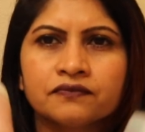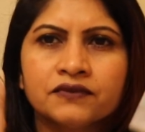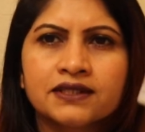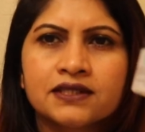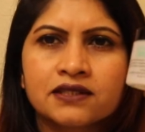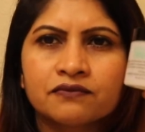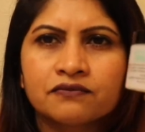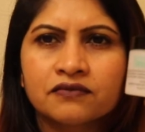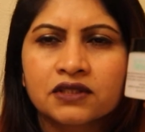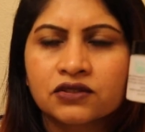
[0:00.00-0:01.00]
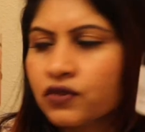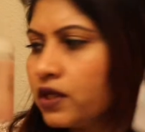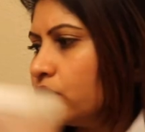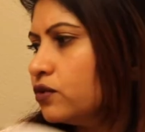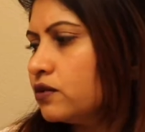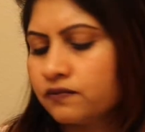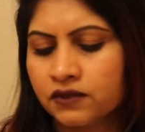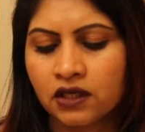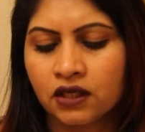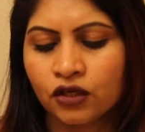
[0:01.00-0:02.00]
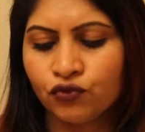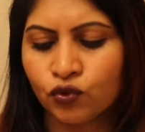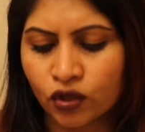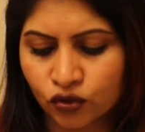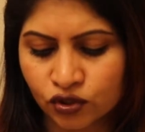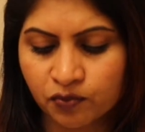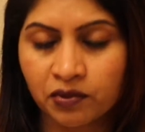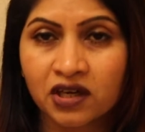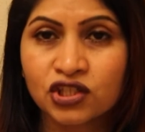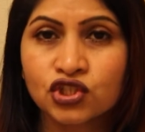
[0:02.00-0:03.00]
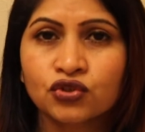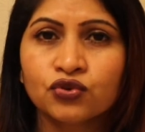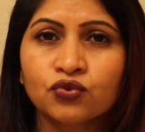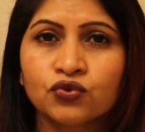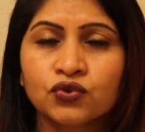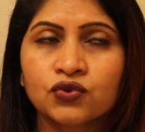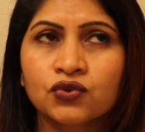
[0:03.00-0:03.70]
this is really good if you want to splurge you